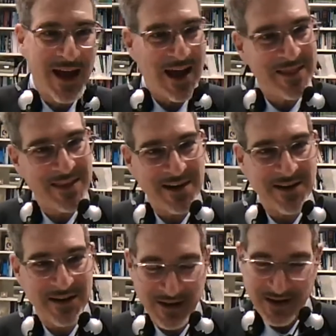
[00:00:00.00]
and
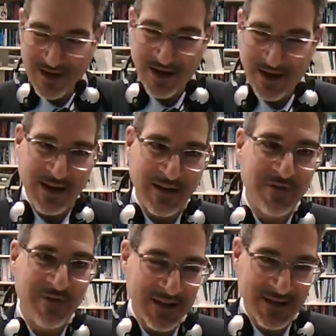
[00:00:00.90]
their
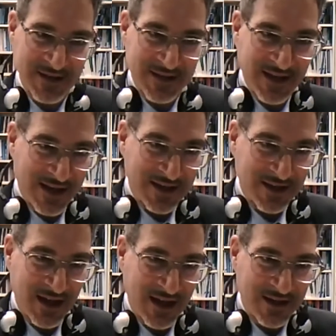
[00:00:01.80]
effects and
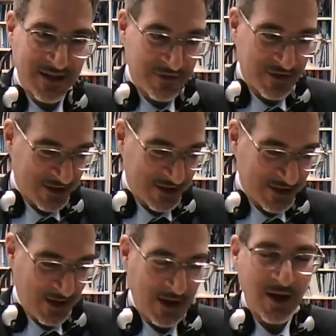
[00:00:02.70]
status are different
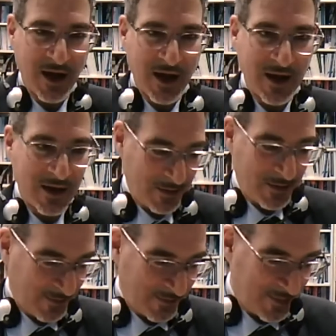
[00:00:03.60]

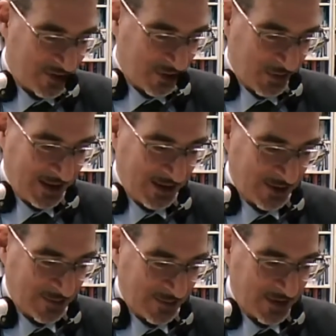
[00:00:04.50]
between
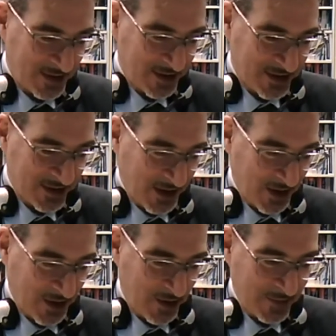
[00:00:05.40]
them.
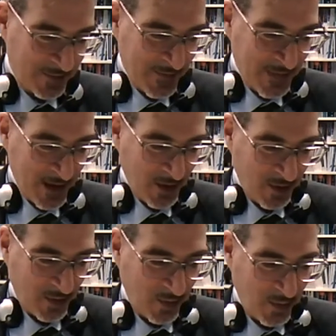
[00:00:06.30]
So
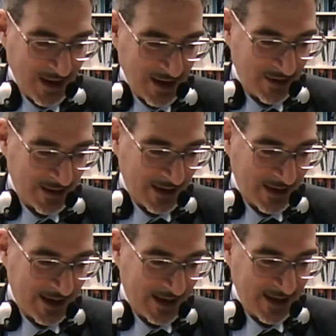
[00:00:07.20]
where
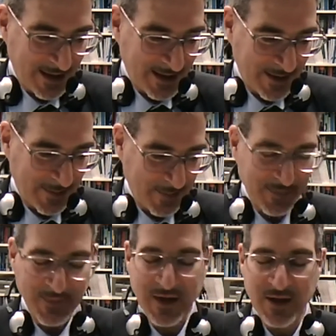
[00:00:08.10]
a
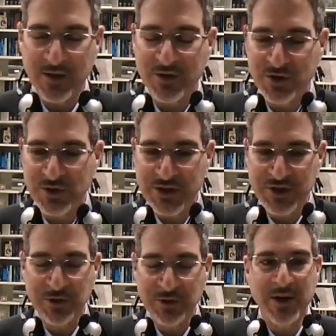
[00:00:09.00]

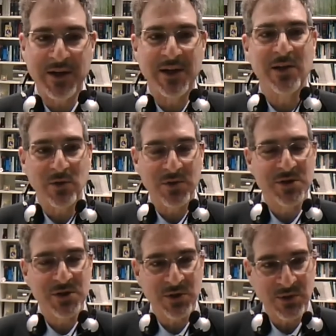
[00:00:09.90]
judicial body looks
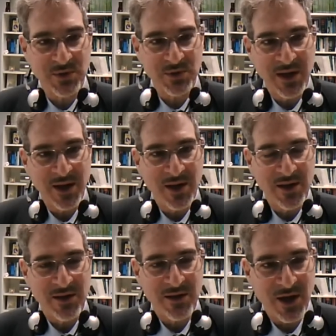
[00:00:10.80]
to
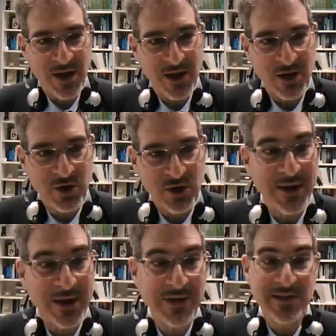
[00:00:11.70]

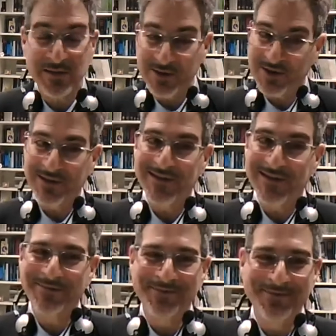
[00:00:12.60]
UN resolutions,